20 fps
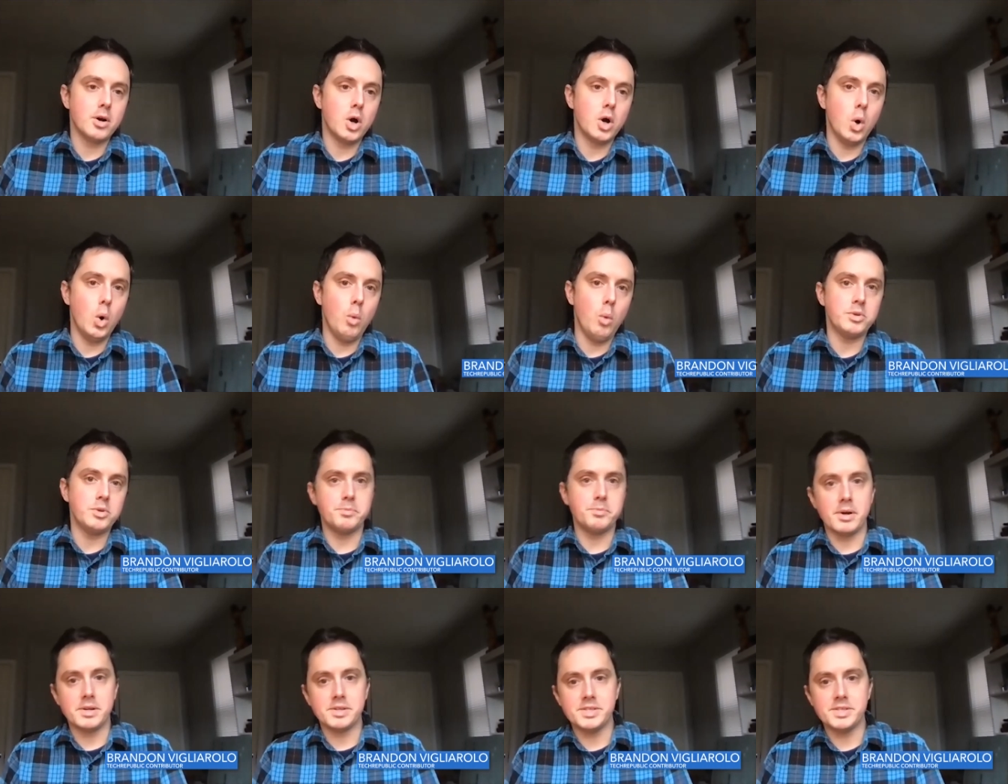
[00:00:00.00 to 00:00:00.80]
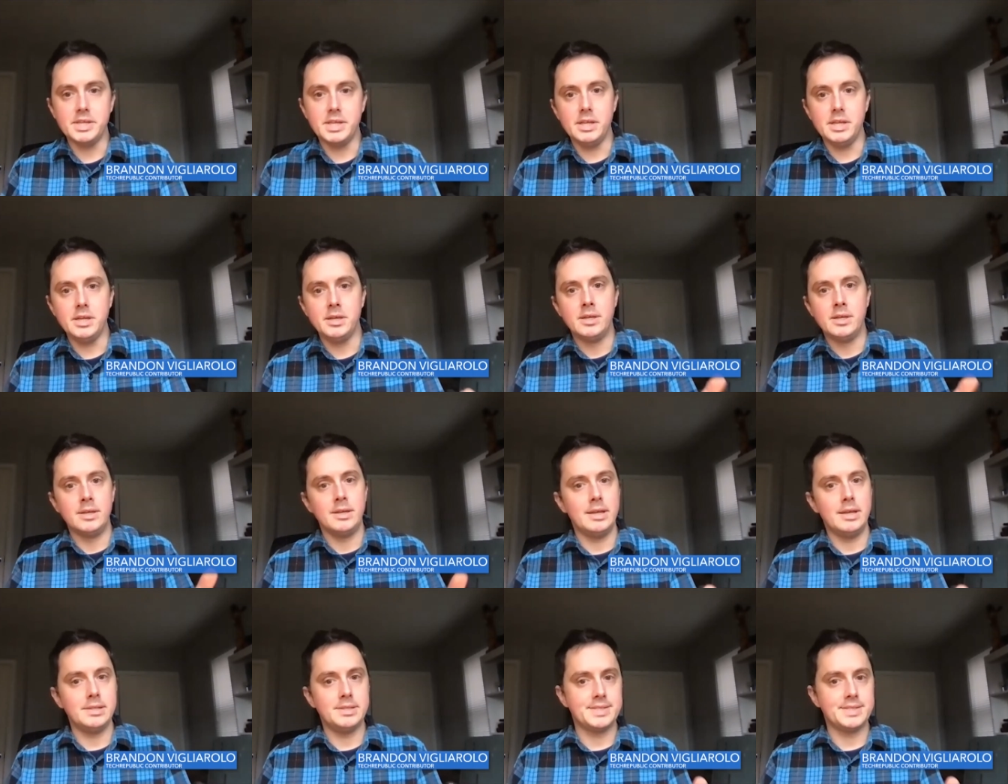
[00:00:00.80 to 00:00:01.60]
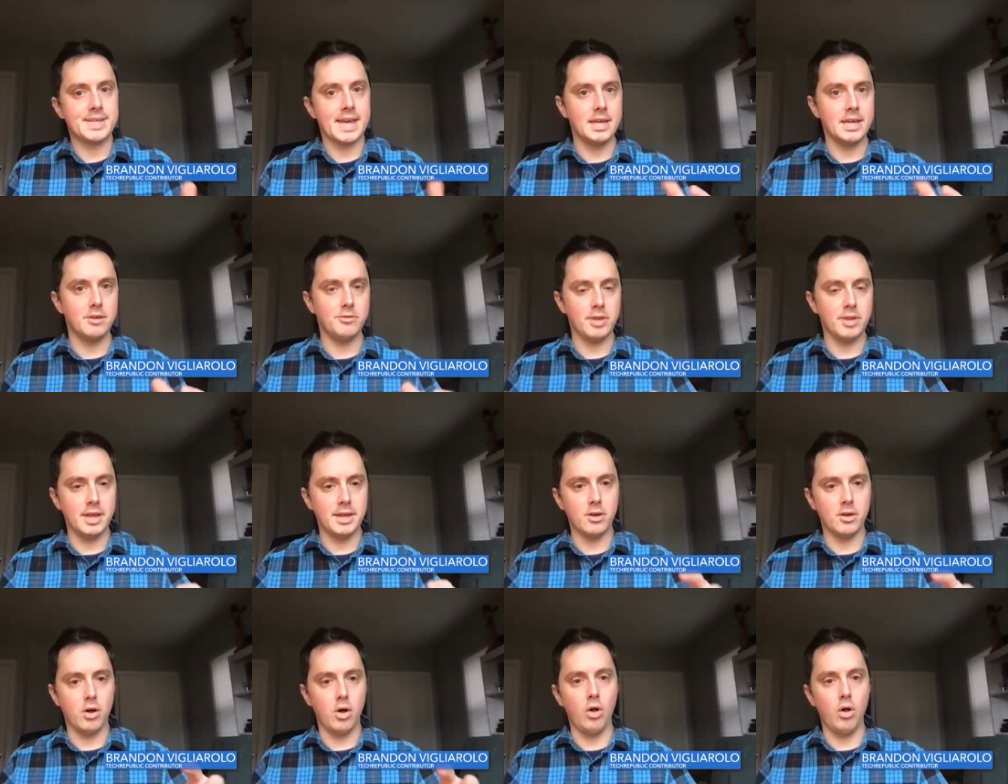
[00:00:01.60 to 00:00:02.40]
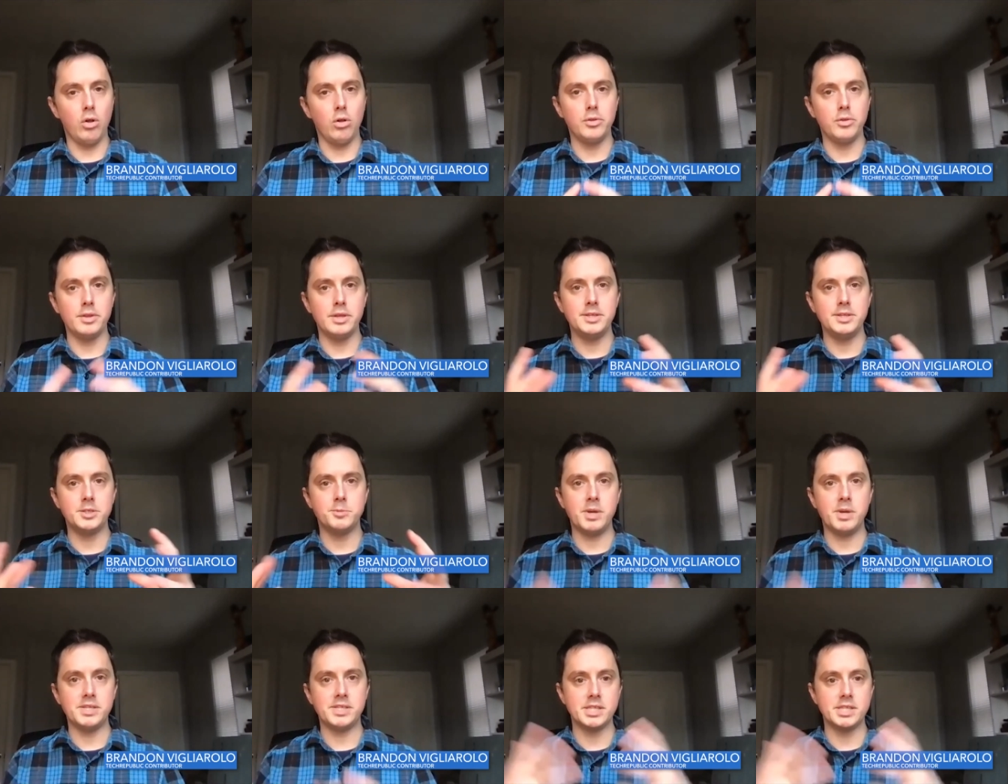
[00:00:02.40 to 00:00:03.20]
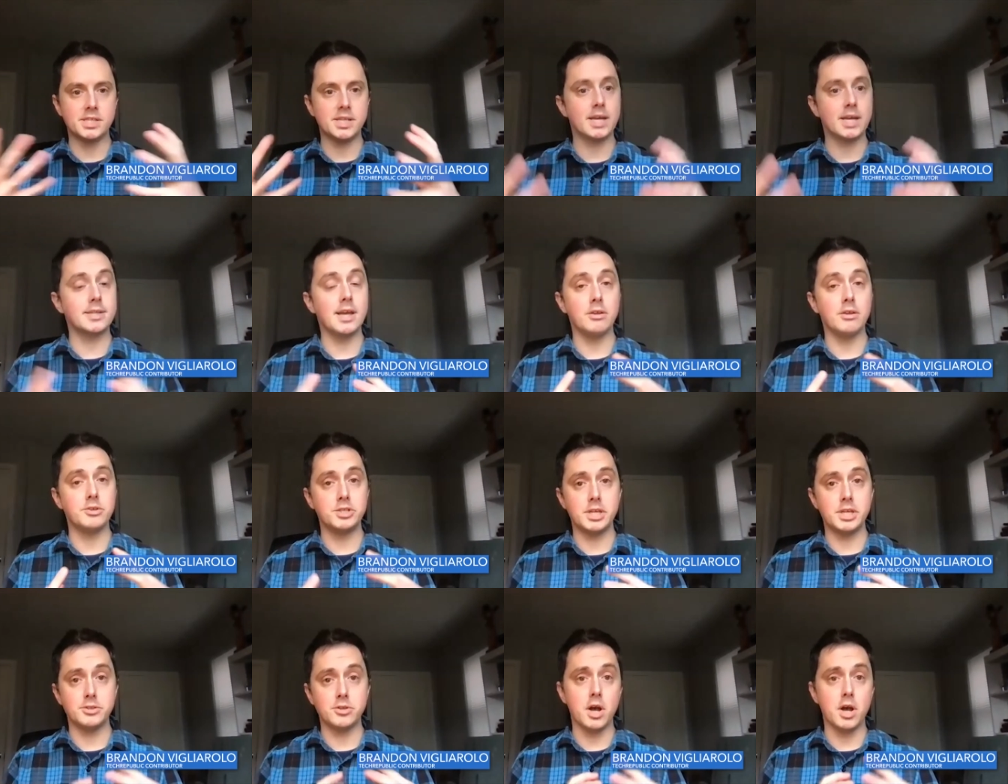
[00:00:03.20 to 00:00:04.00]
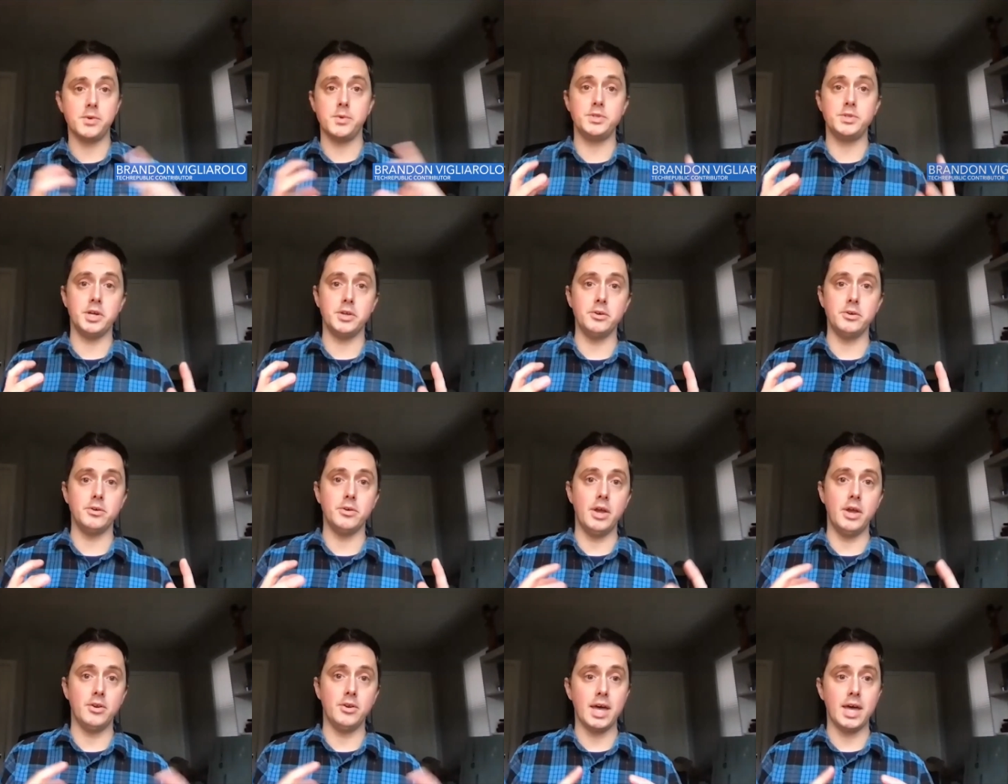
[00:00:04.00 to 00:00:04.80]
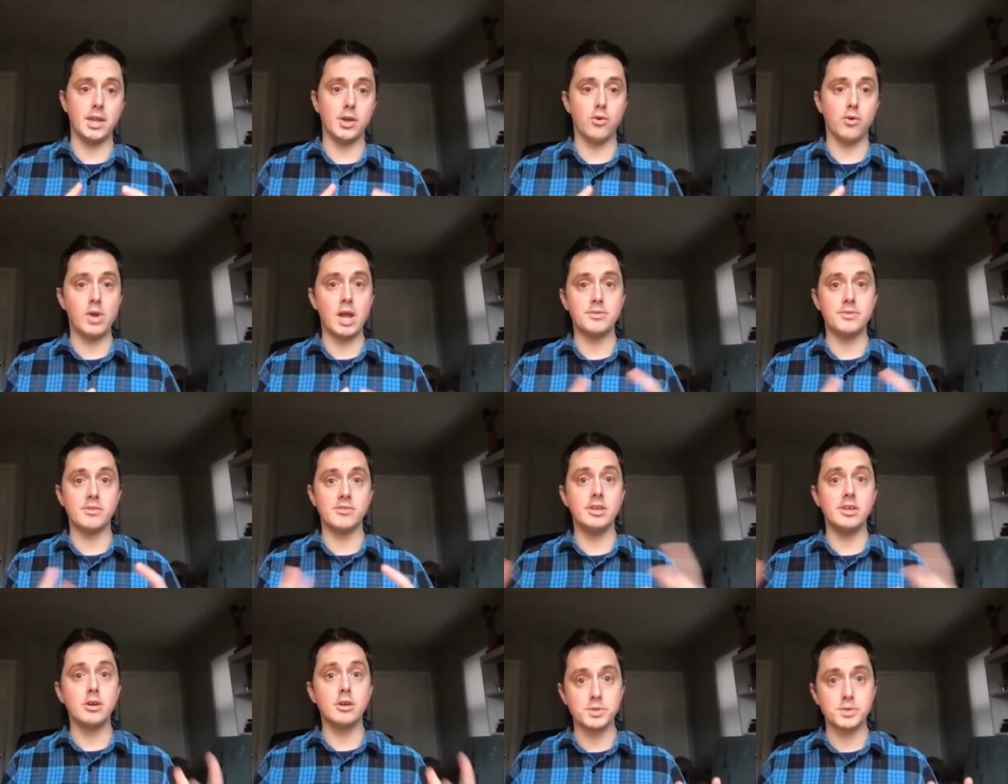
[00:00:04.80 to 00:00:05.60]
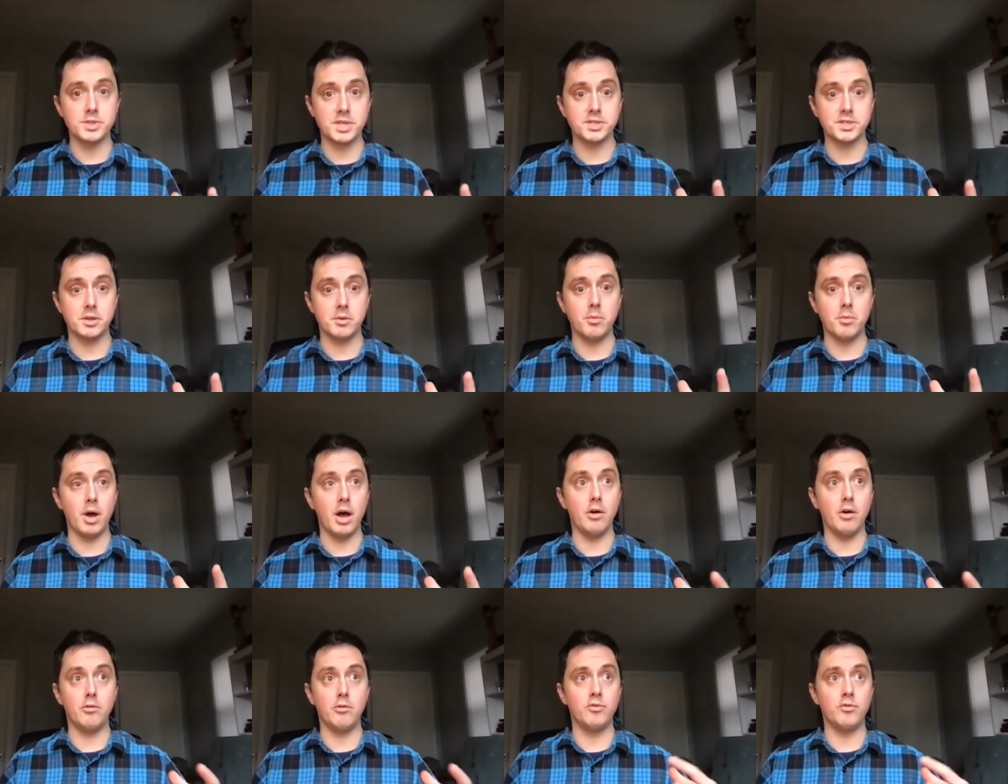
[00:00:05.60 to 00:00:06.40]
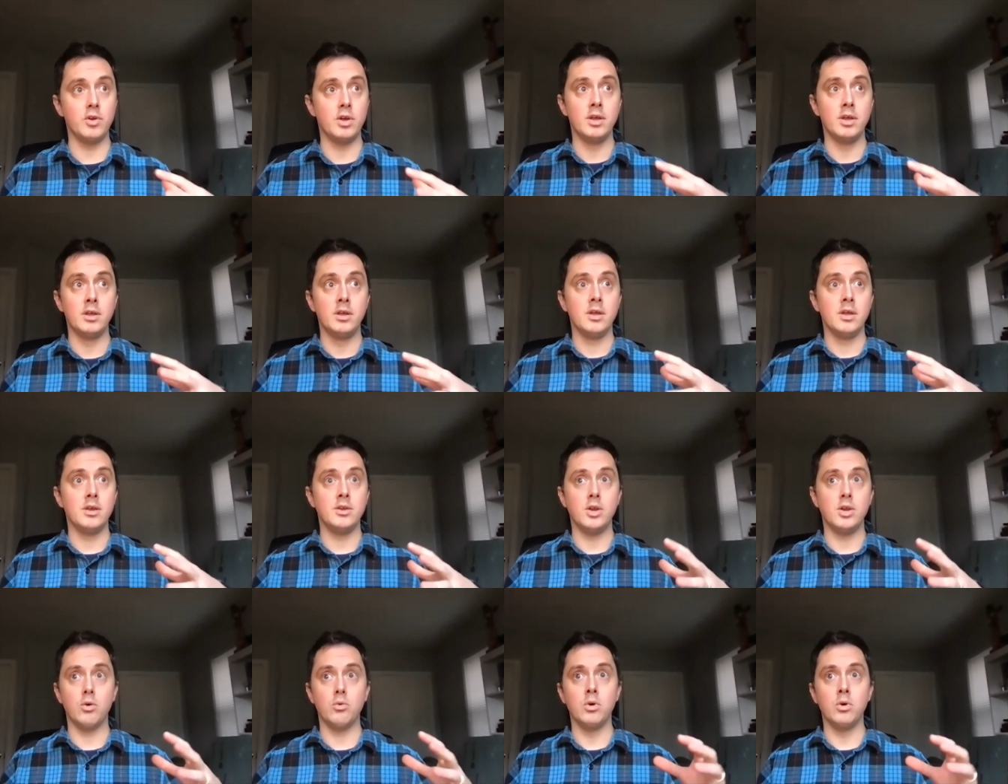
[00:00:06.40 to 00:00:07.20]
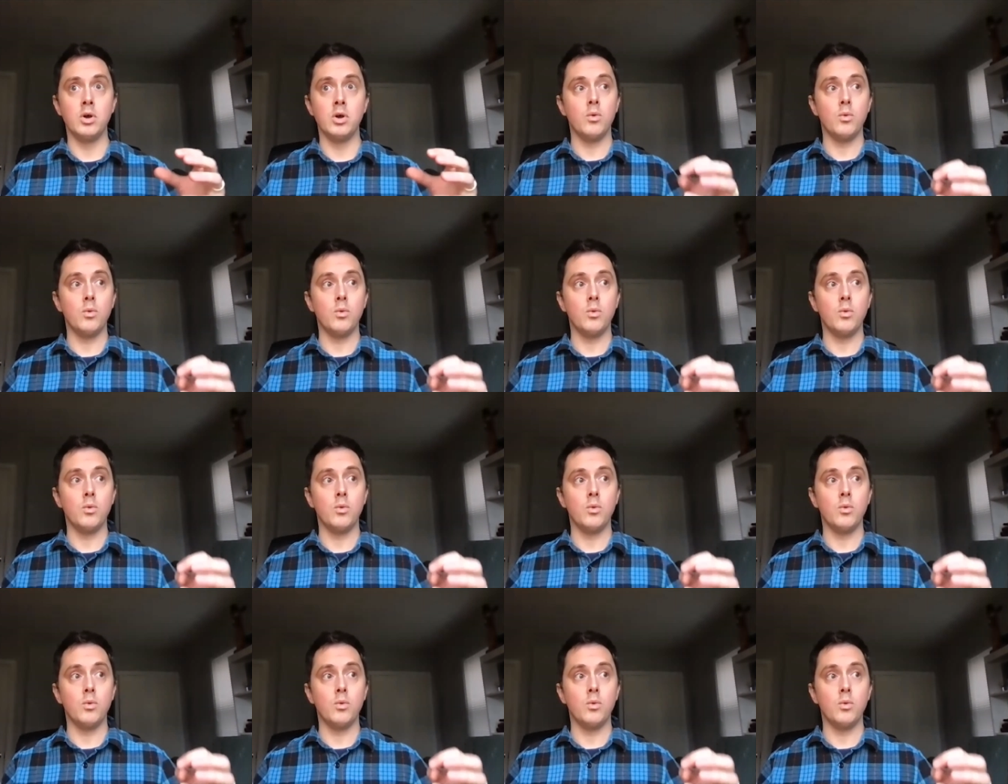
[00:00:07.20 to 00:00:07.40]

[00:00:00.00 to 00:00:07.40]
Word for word: home, smart city, it's kind of like all these pieces of technology that talk to each other and kind of create this ecosystem of you know